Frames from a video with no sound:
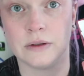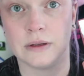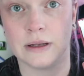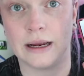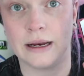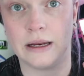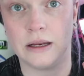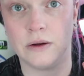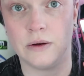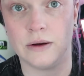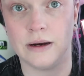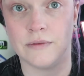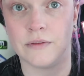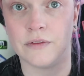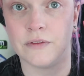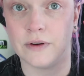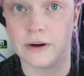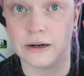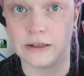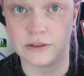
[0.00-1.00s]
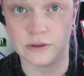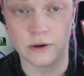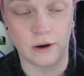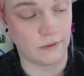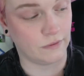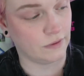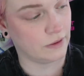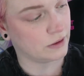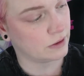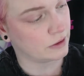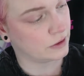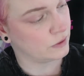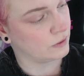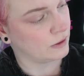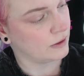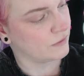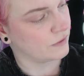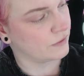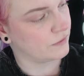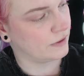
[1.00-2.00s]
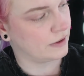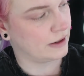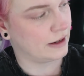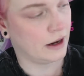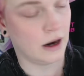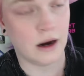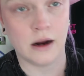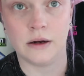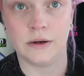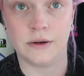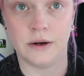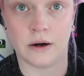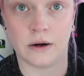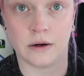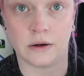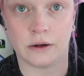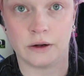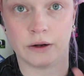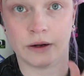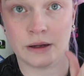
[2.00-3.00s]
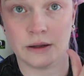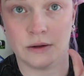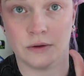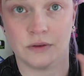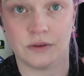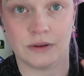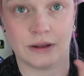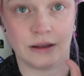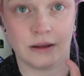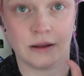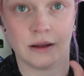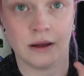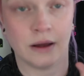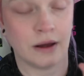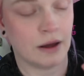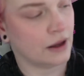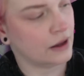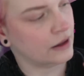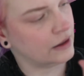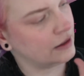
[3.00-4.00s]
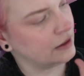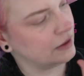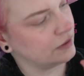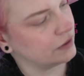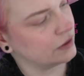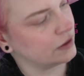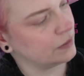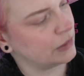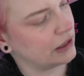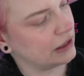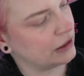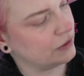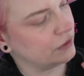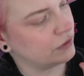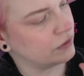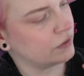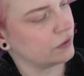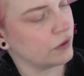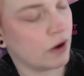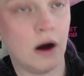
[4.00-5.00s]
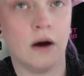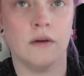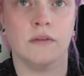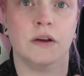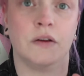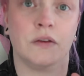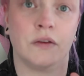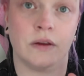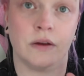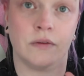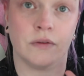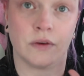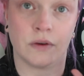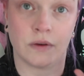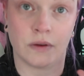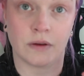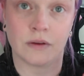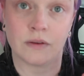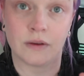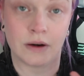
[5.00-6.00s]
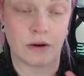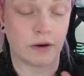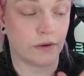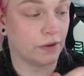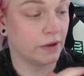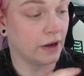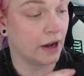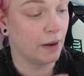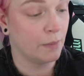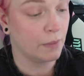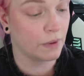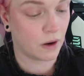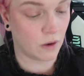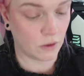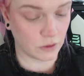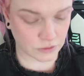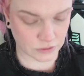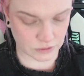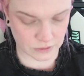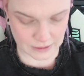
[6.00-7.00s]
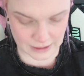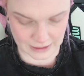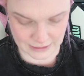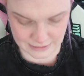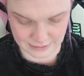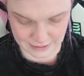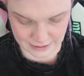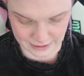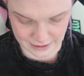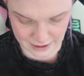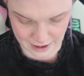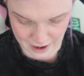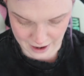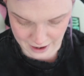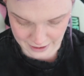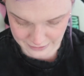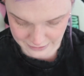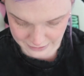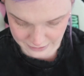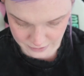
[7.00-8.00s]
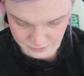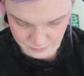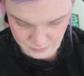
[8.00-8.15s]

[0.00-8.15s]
Like, you can have a very soft look, you can have a very dark look. It looks like these could be used obviously for the center of the eye, but also as a highlight